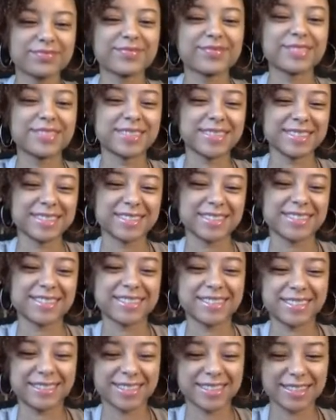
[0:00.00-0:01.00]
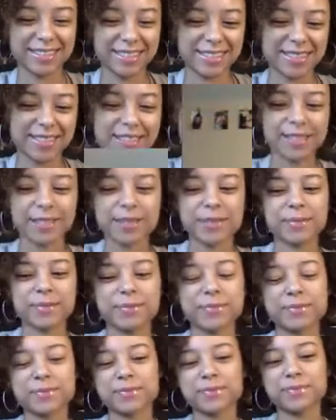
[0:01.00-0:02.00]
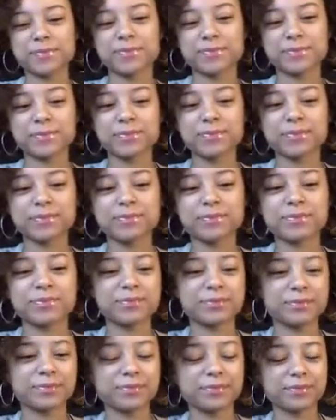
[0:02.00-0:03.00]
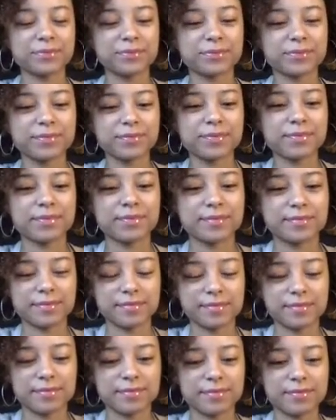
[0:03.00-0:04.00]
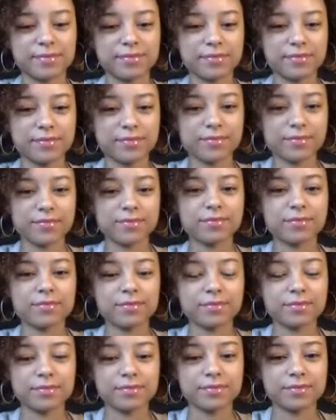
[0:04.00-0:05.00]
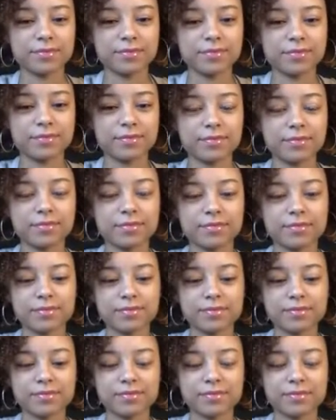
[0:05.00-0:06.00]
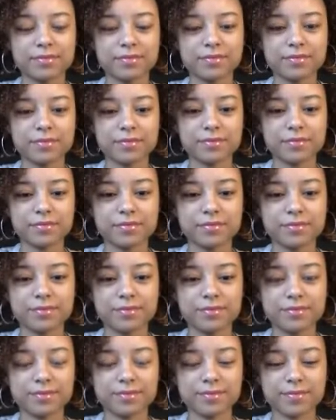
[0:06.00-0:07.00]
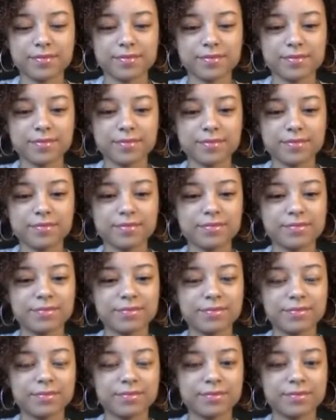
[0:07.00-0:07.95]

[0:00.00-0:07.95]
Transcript: (silent)